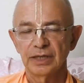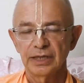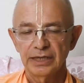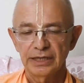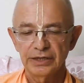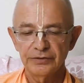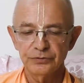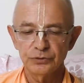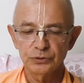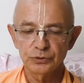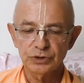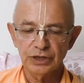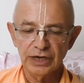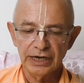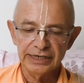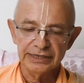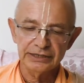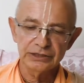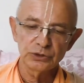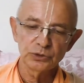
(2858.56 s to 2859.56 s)
If you
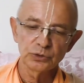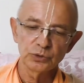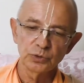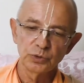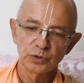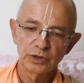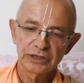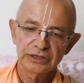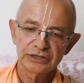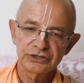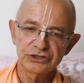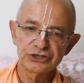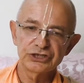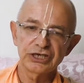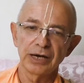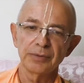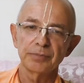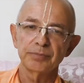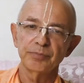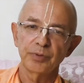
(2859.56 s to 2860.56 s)
try to
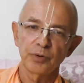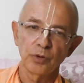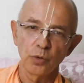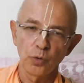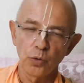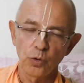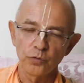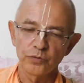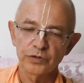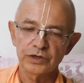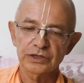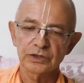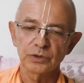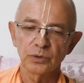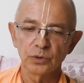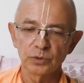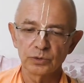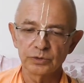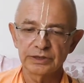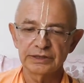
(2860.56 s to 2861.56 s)
jump over
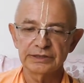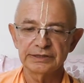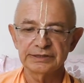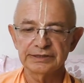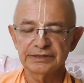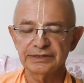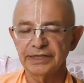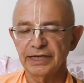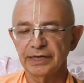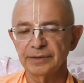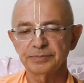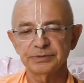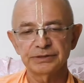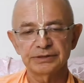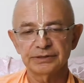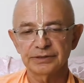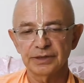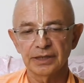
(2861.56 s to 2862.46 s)
all these steps,